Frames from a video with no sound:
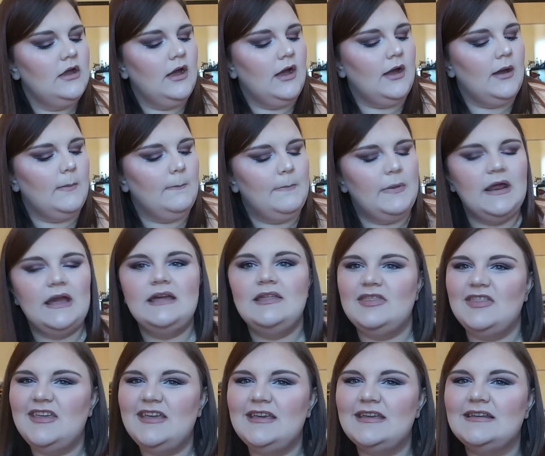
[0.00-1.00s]
But I
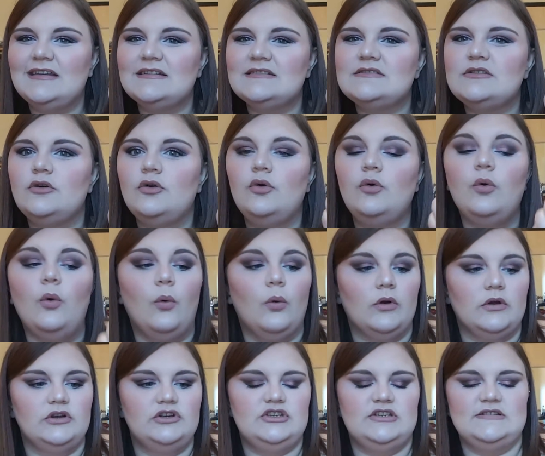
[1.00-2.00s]
think it is
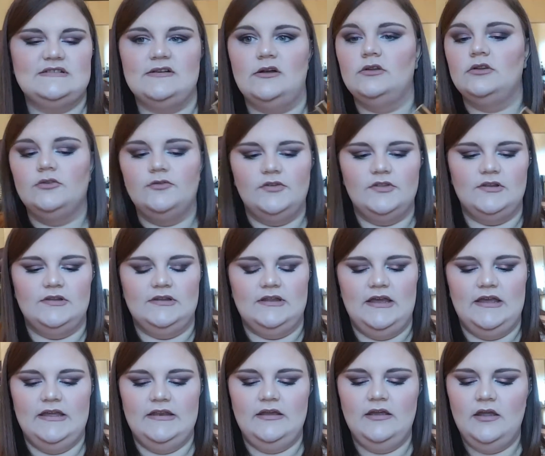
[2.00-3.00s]
gorgeous all over the
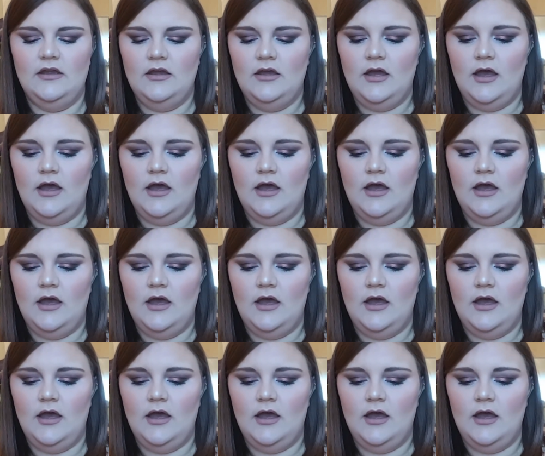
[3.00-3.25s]
lid,